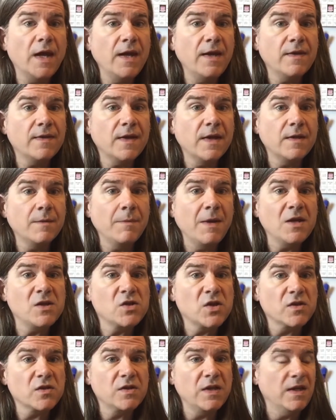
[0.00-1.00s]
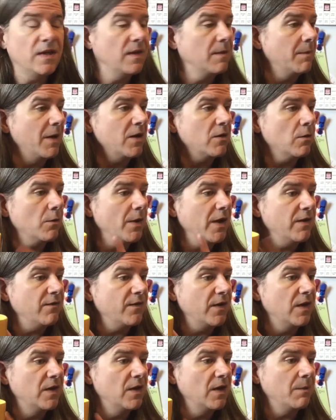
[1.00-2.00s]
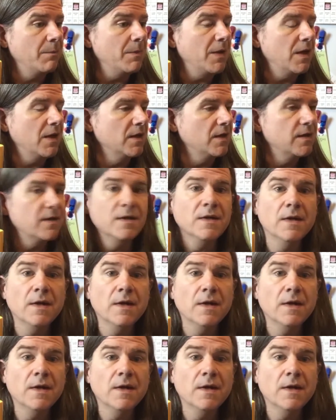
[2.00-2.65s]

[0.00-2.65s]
cake that you make just in the microwave in a mug.